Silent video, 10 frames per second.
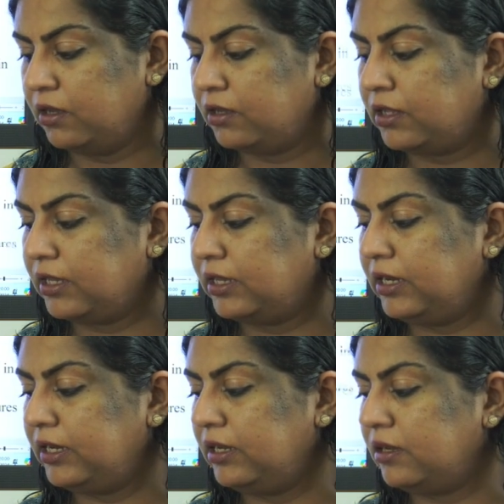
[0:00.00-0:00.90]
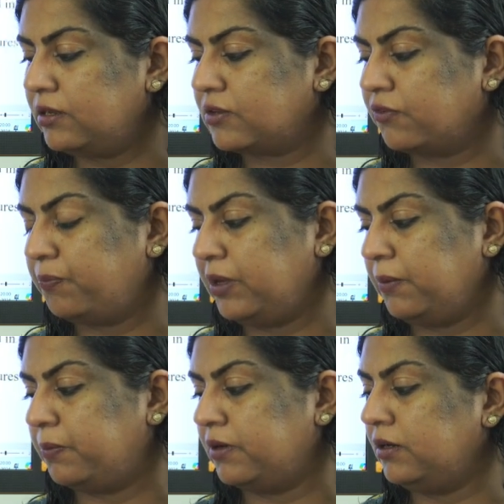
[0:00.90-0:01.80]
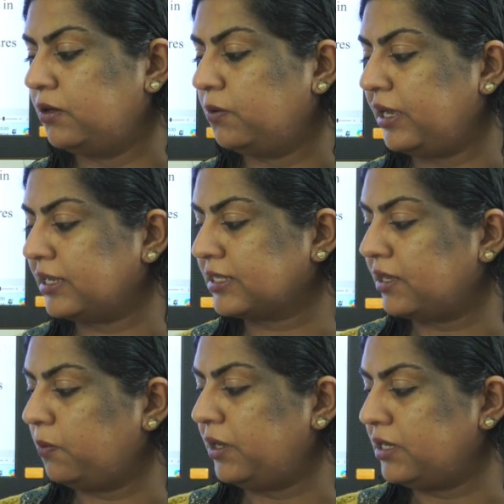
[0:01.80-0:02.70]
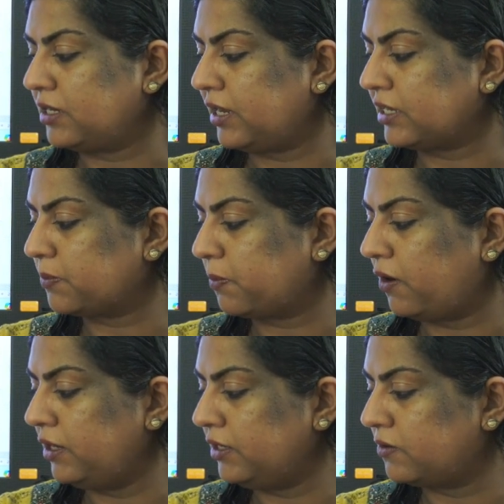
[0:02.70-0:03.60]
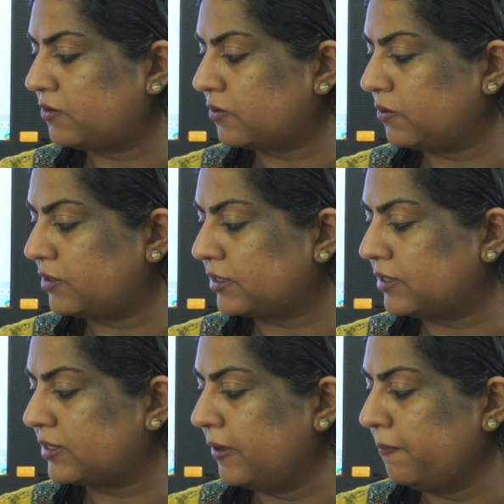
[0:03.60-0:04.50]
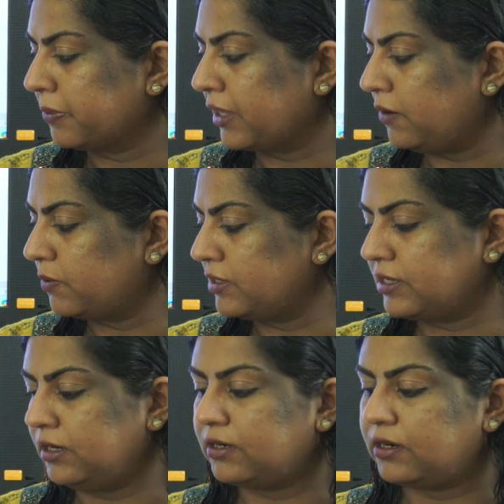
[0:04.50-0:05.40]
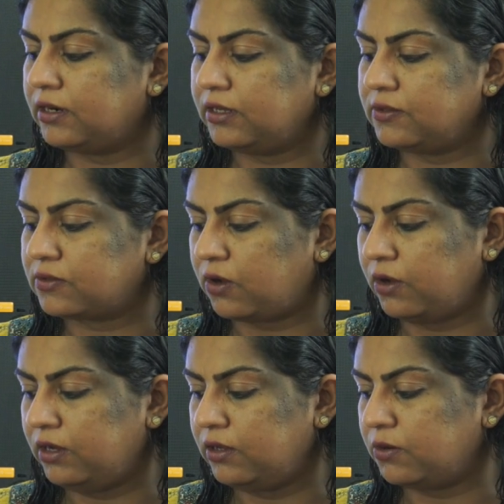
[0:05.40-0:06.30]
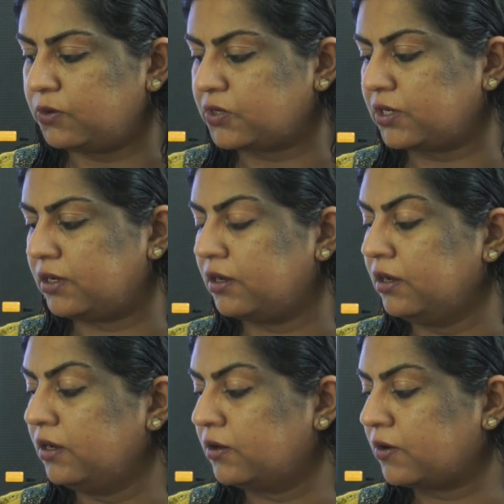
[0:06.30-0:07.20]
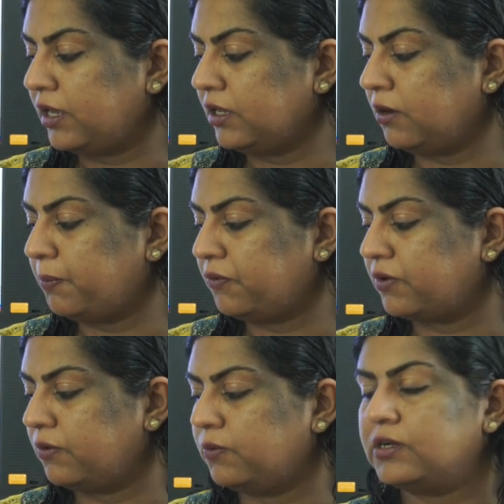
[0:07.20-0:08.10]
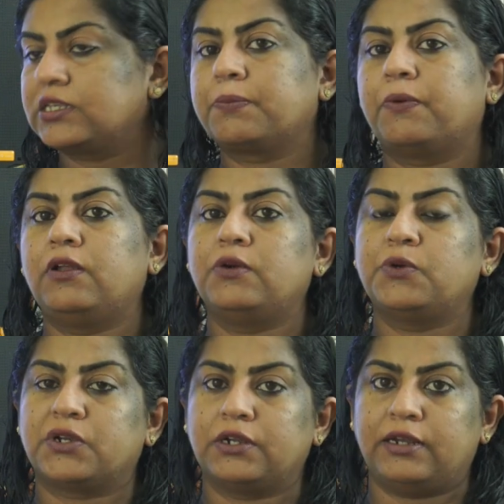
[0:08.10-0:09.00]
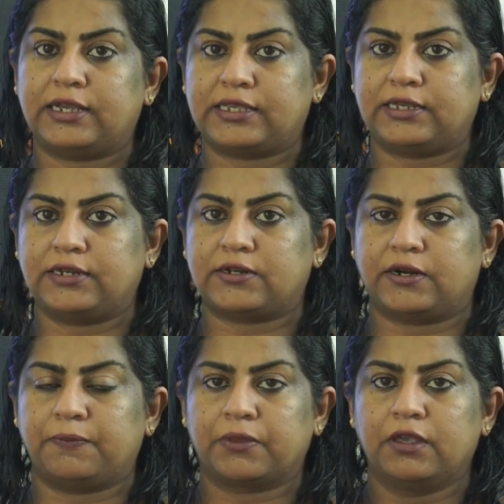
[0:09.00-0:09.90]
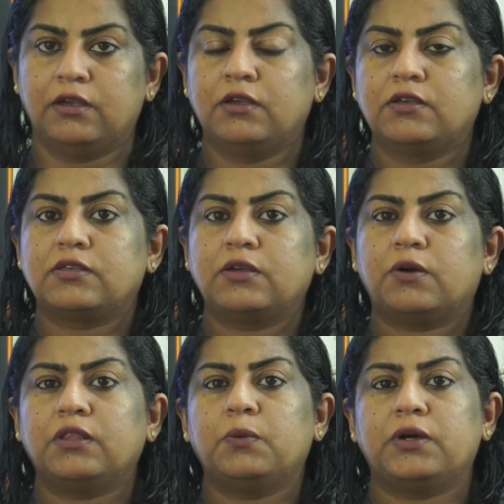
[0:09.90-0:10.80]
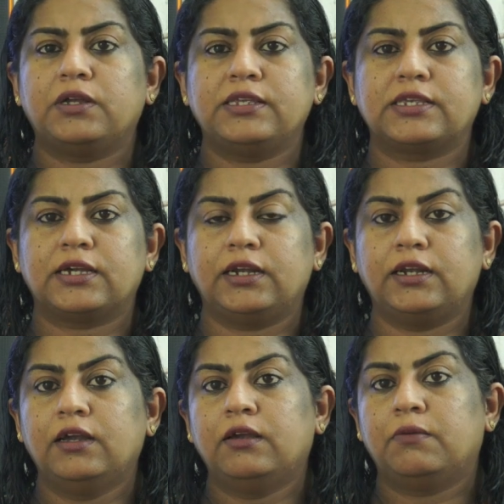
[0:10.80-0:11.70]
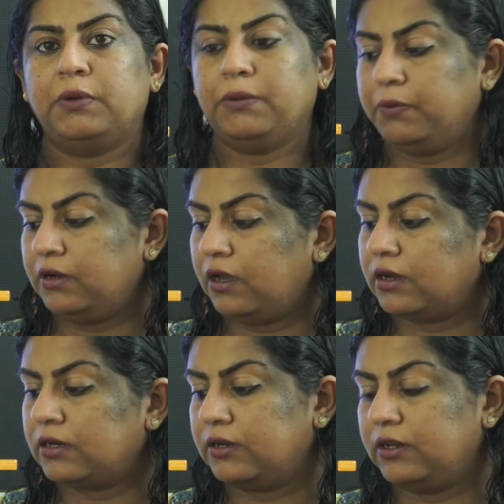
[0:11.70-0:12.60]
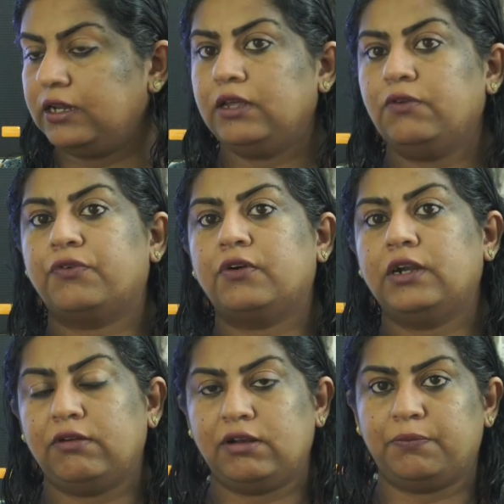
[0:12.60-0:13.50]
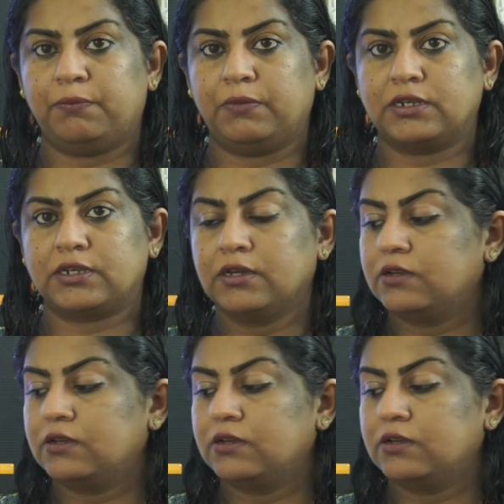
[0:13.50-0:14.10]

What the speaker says: The greediness of people to excavate and exploit resources have resulted in soil erosion, drying up of rivers, pollution, etc. See, on the one side, people are greedy for development.